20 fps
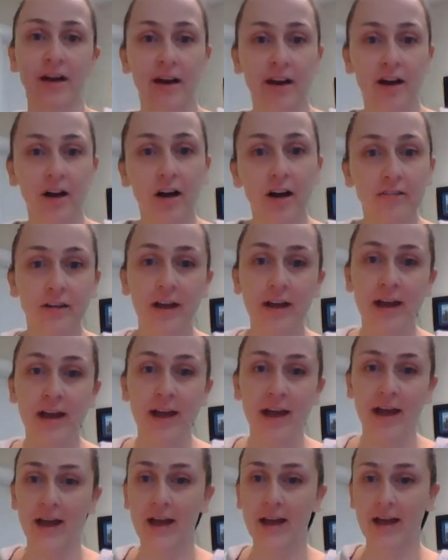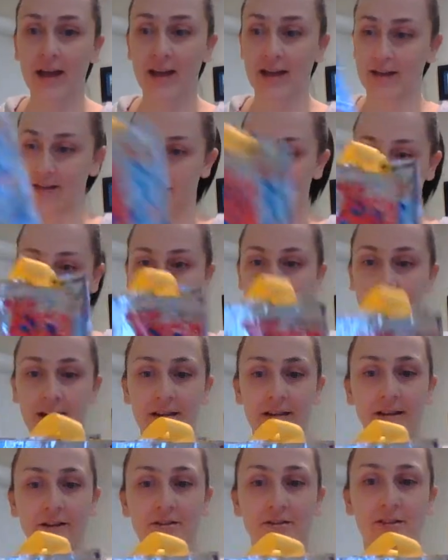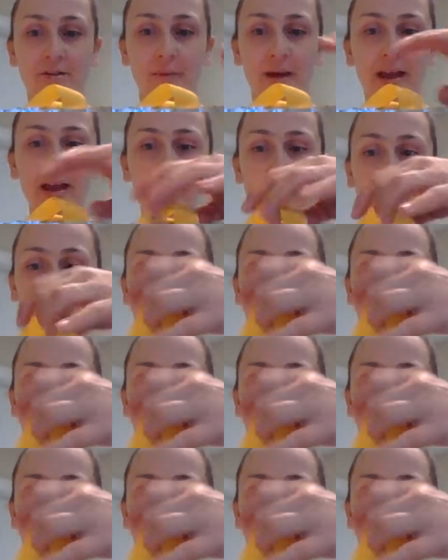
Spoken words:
cut off. And yeah, here's your bag.